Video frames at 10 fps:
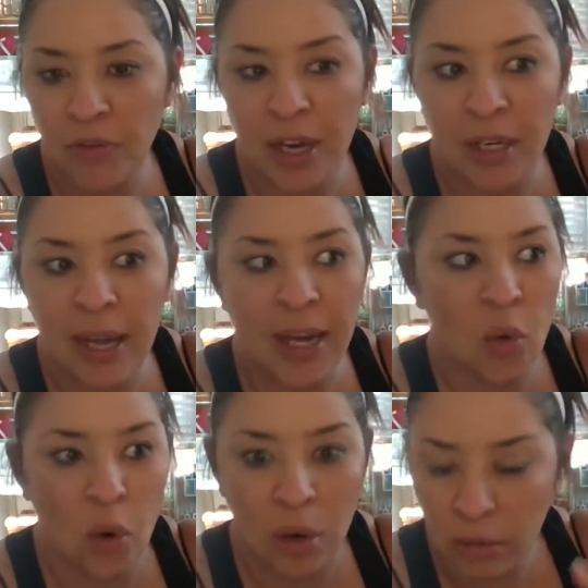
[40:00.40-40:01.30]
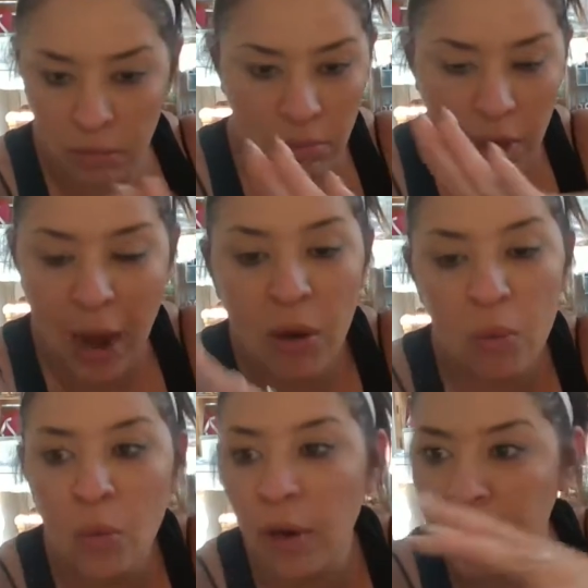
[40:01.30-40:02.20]
frontline, or how it
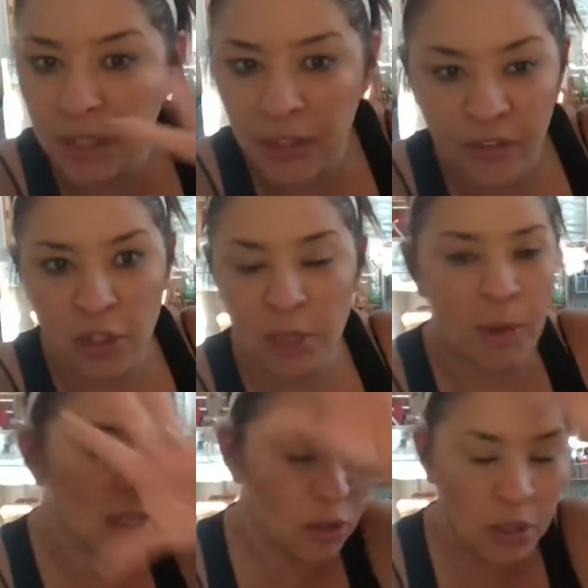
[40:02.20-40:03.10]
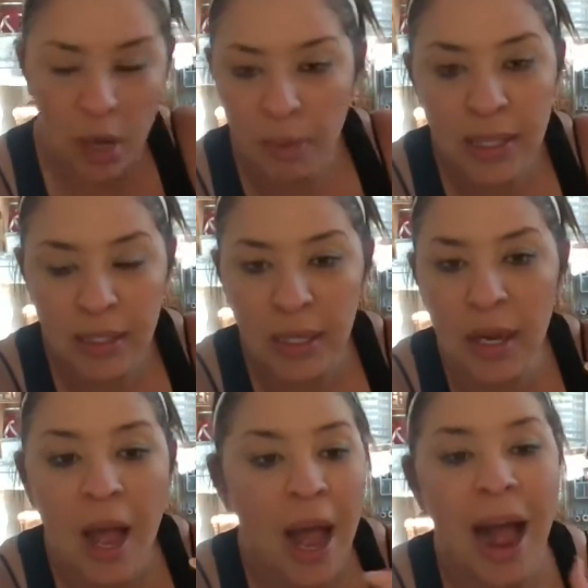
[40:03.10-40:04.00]
works if your sponsor's not present.
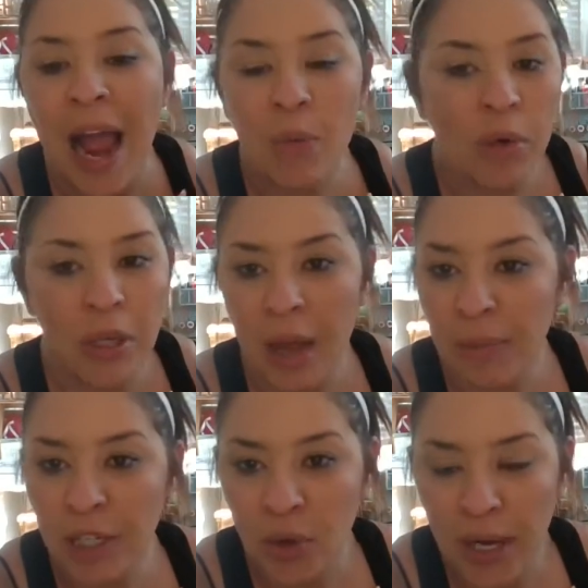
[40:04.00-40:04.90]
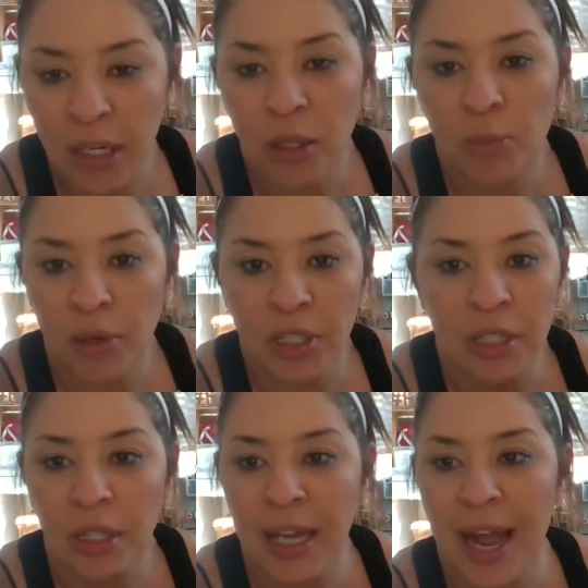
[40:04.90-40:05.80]
I will not be training you
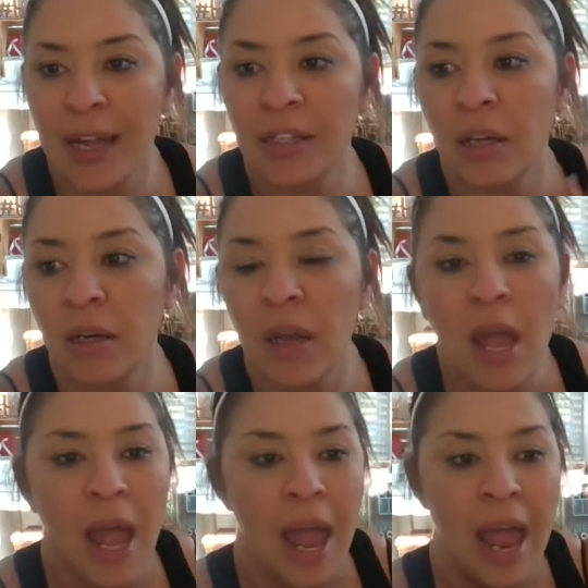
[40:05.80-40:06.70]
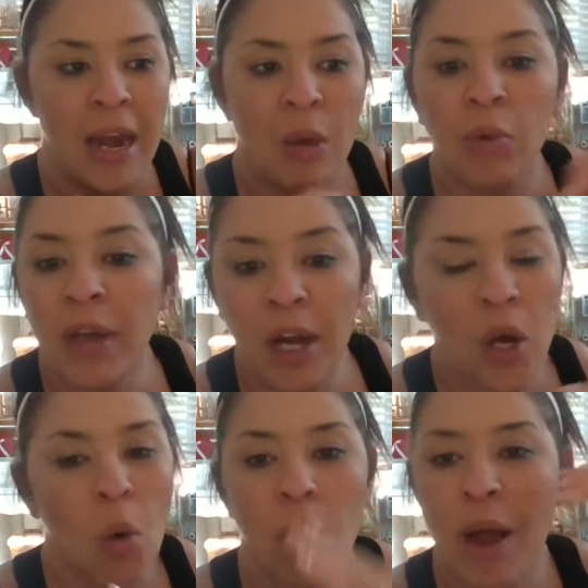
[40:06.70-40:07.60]
personally, hands-on, and I will not
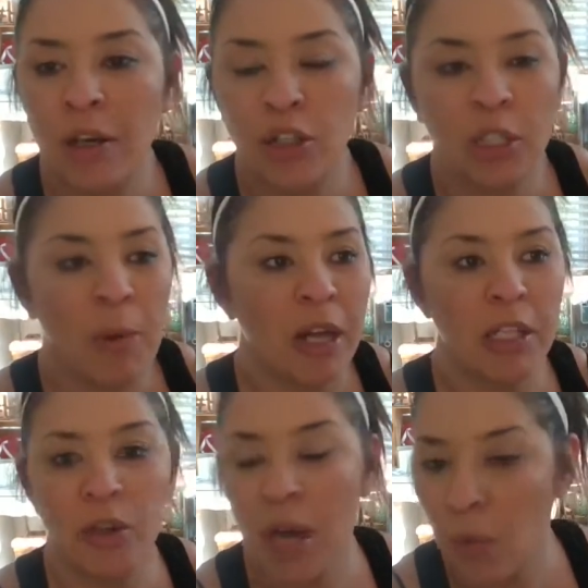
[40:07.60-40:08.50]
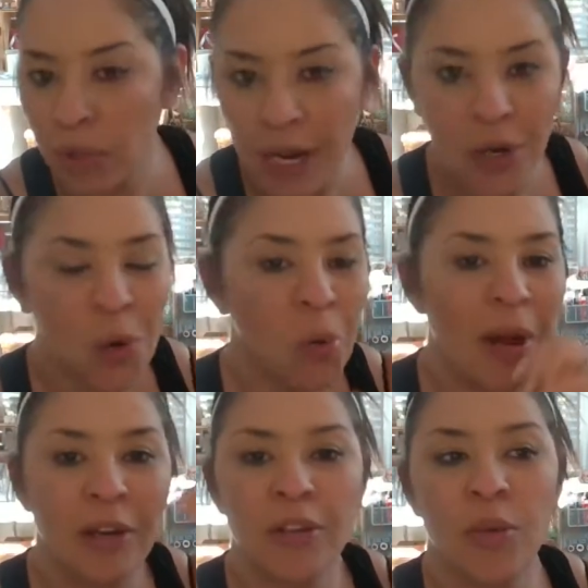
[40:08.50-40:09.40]
go around your sponsor, and I will not go
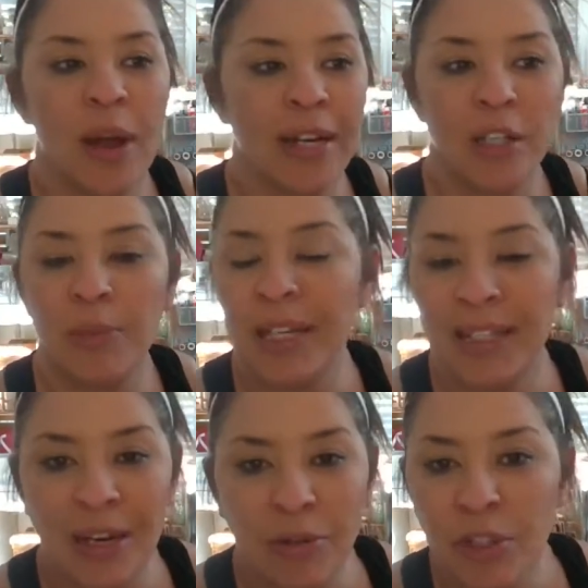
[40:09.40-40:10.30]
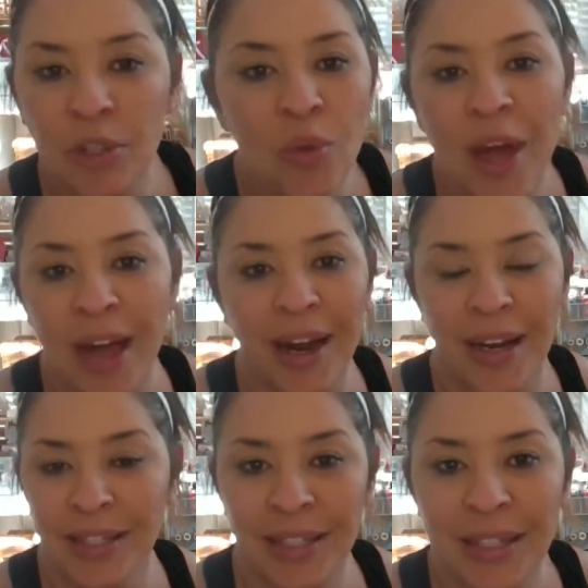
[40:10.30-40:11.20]
around your director, because I don't do that
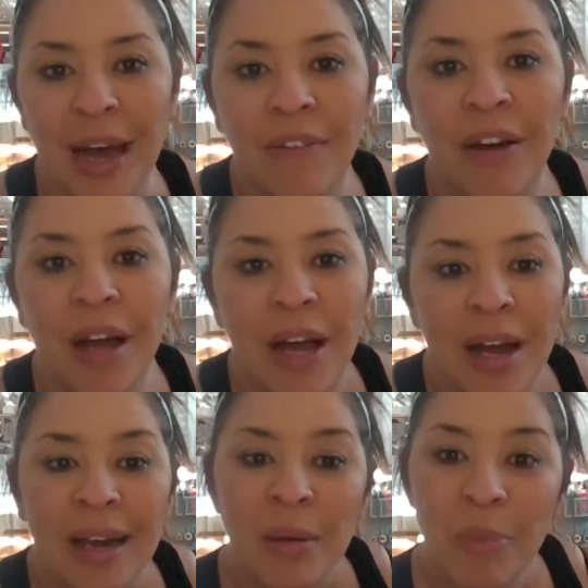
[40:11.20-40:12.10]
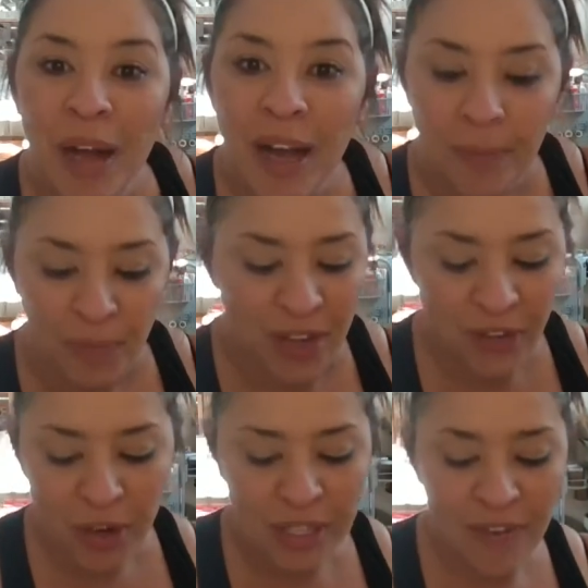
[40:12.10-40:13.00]
kind of stuff. But if
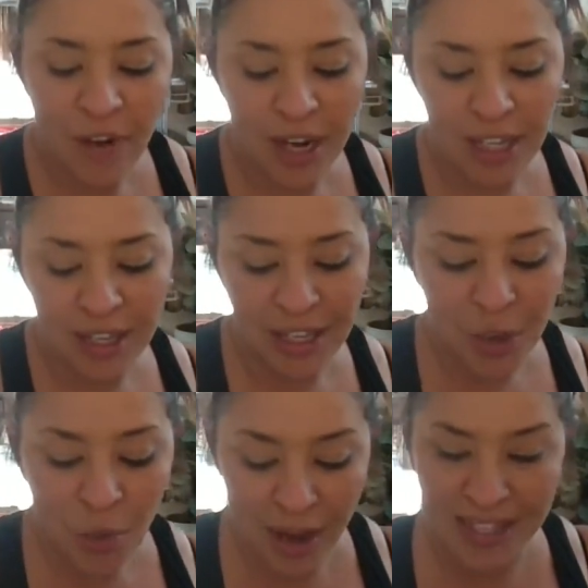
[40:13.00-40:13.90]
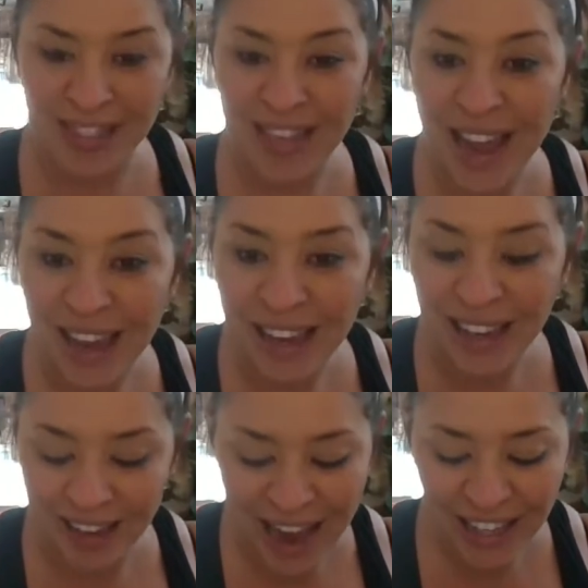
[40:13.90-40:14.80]
there's ever anything you want to say,
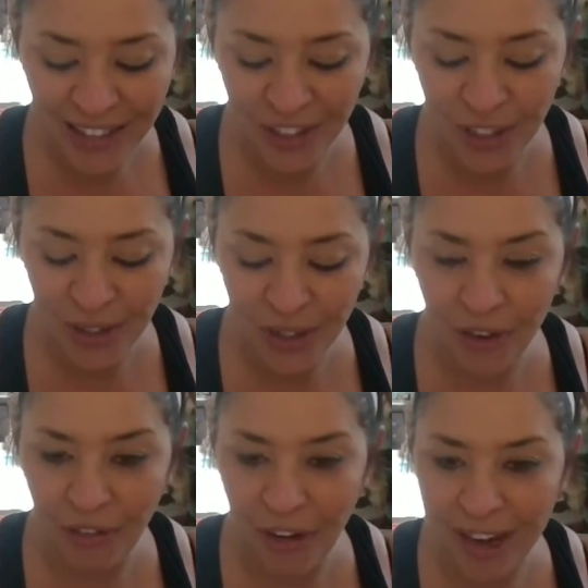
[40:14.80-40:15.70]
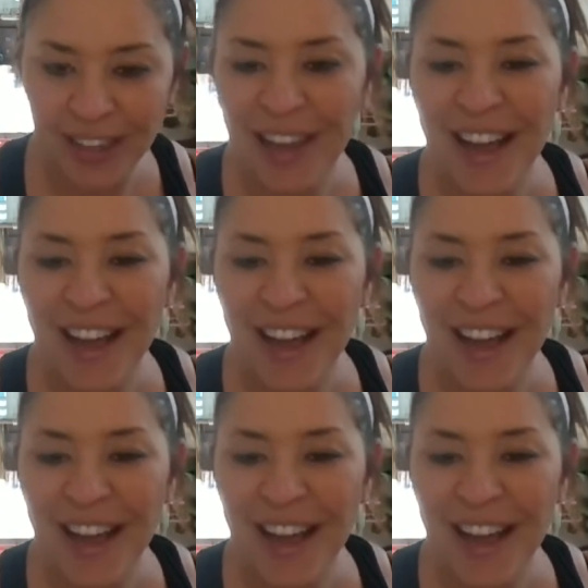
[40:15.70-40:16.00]
I love you too, girlfriend.